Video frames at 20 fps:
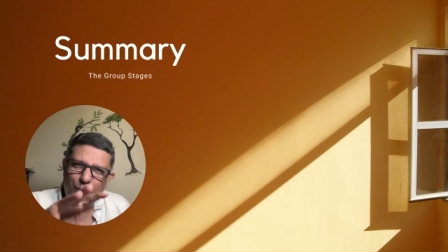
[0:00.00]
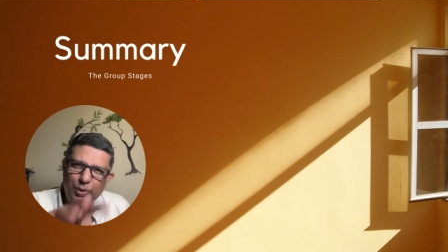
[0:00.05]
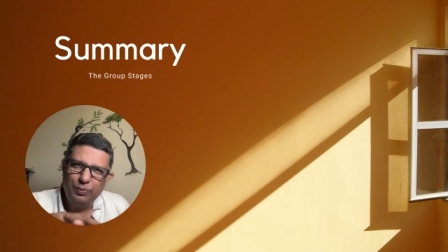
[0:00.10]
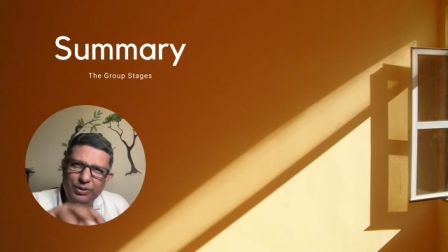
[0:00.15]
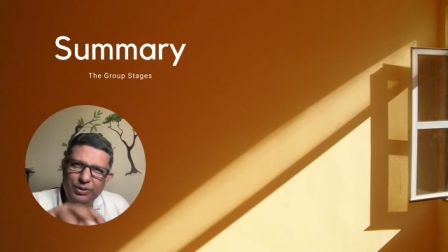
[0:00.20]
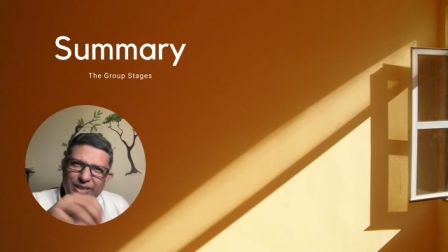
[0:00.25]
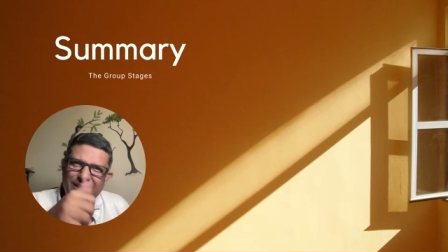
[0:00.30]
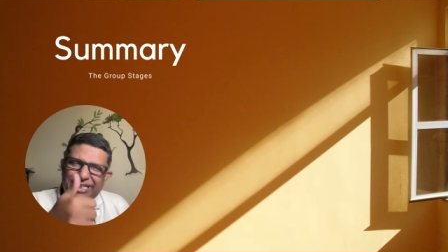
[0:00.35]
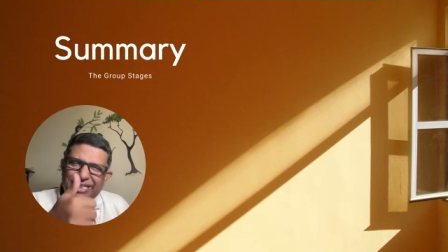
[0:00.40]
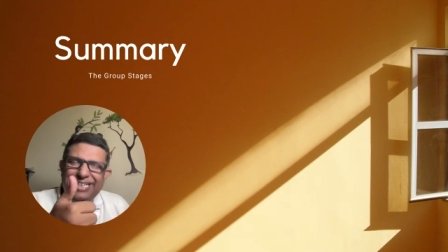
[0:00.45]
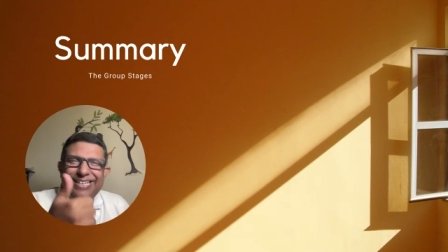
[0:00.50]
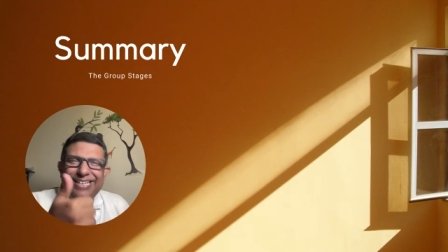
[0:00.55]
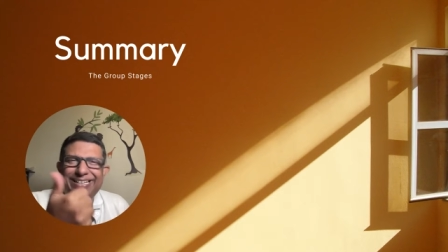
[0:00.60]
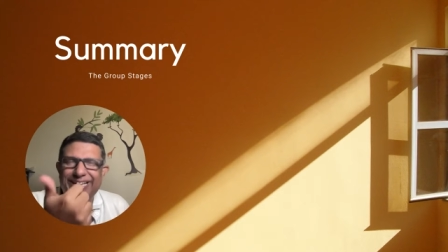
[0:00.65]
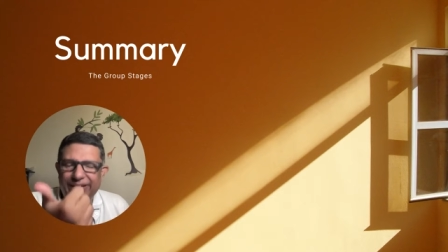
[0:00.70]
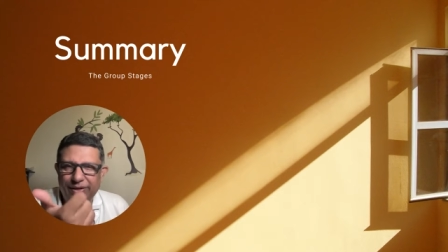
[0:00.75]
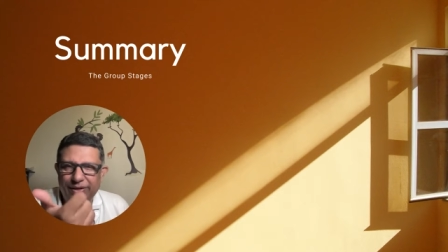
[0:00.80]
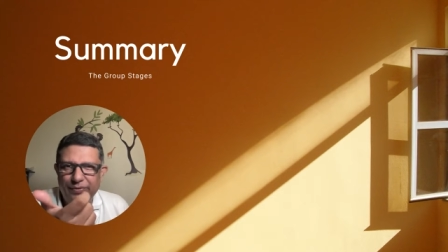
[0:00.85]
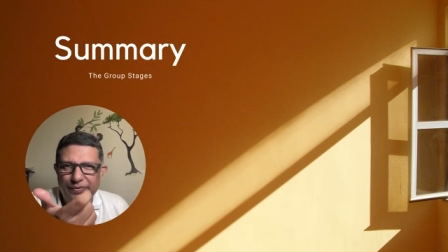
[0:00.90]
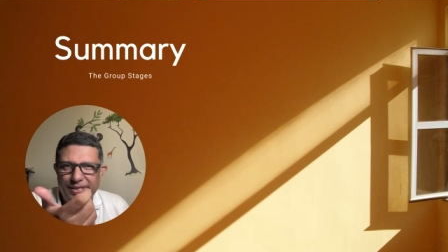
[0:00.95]
what were the key
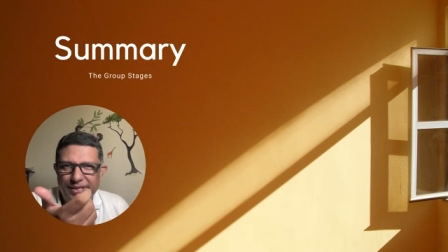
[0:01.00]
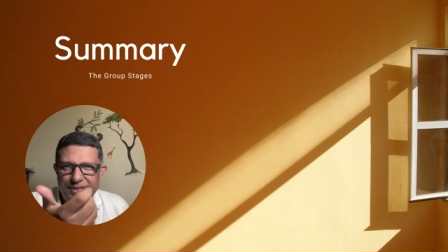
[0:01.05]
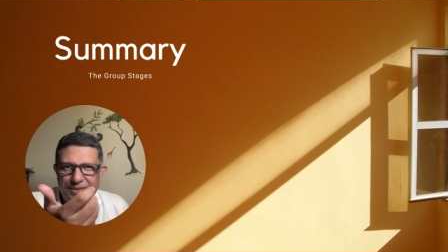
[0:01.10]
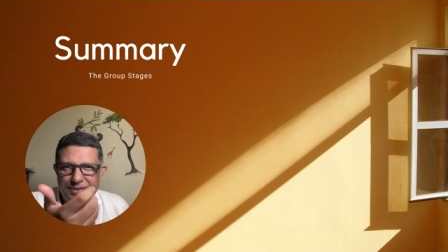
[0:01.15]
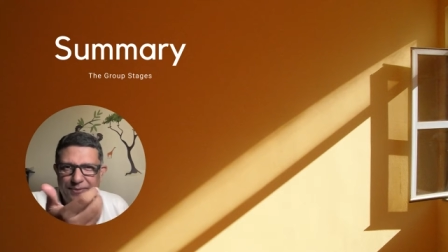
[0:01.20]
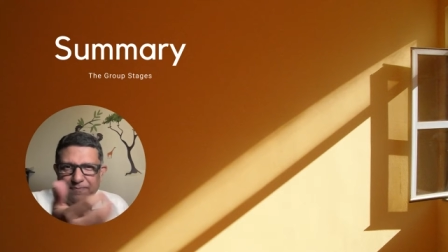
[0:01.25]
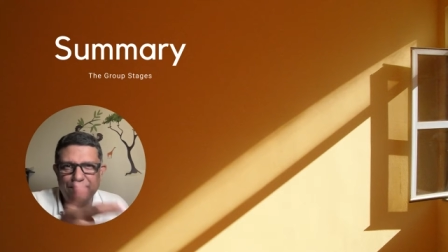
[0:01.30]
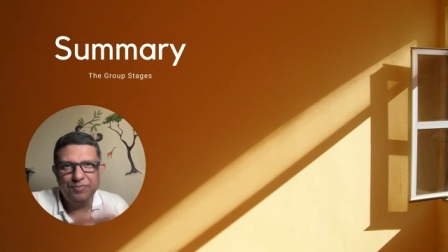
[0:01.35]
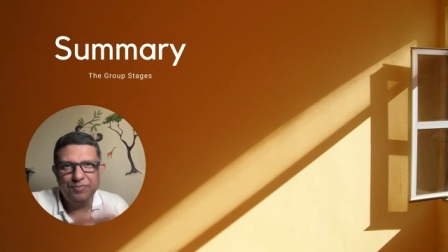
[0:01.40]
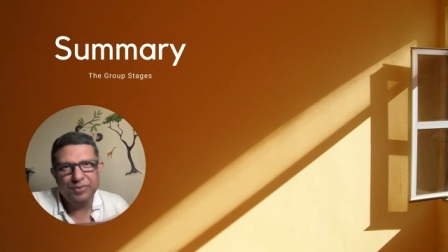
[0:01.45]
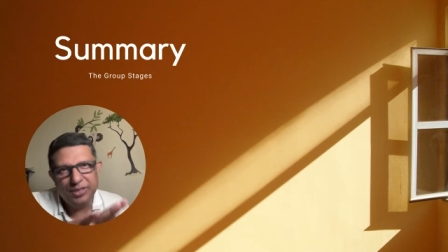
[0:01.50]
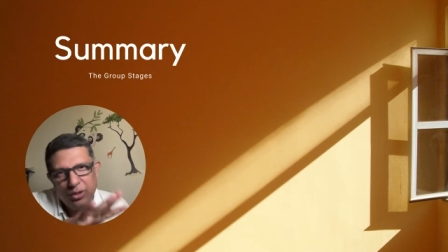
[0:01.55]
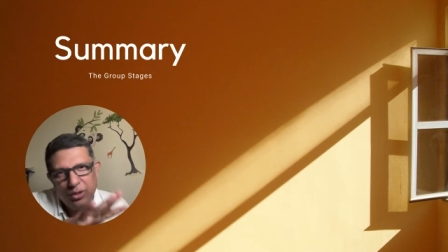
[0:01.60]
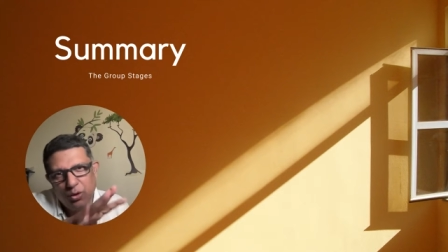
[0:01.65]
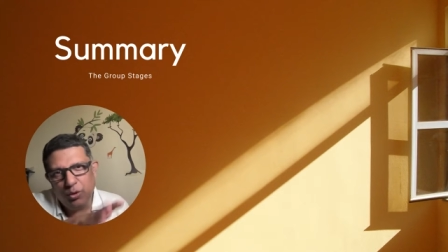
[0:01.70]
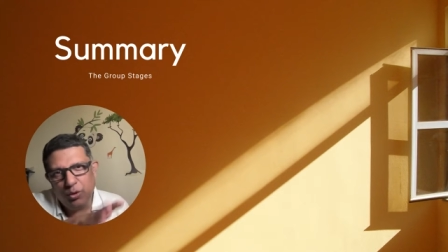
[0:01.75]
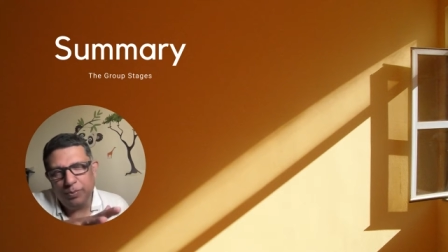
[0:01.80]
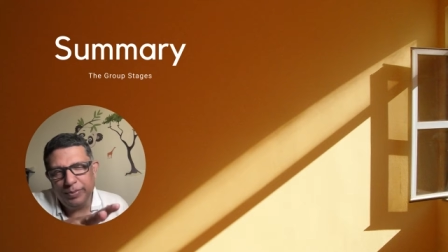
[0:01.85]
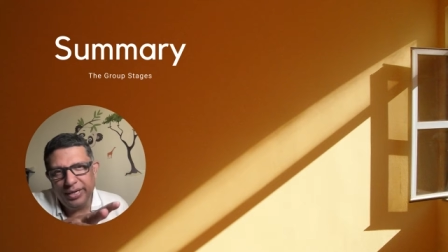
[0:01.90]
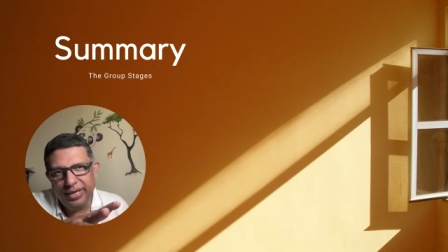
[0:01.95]
takeaways
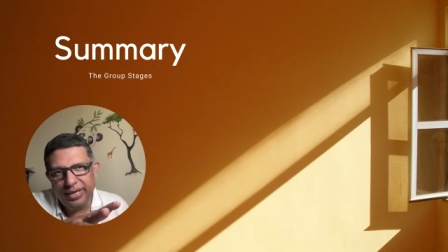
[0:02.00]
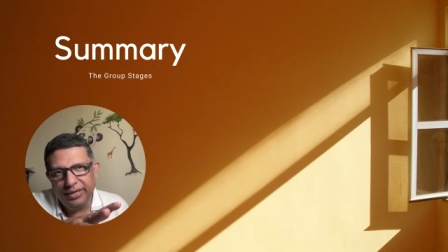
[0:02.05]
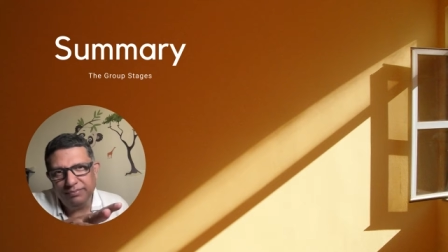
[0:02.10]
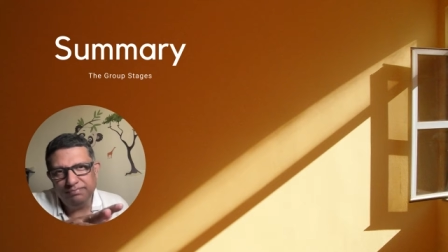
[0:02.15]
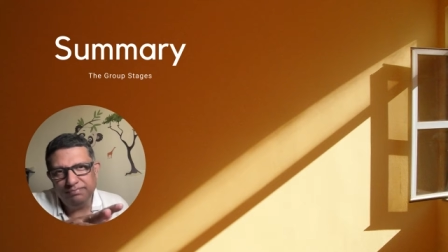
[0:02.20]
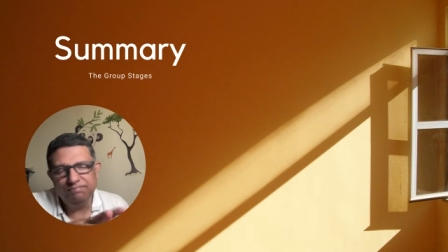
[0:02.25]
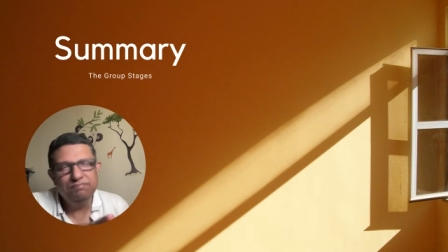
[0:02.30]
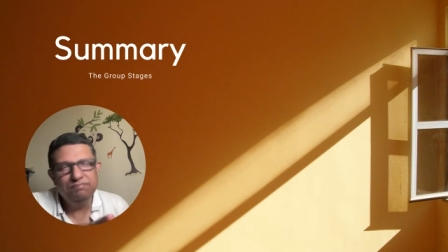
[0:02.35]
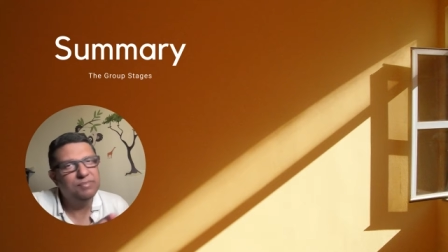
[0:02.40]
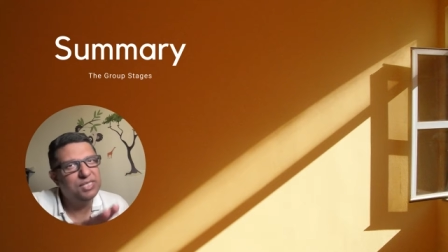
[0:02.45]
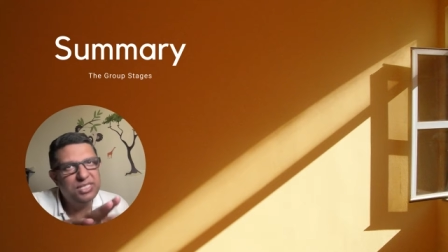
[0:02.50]
the opening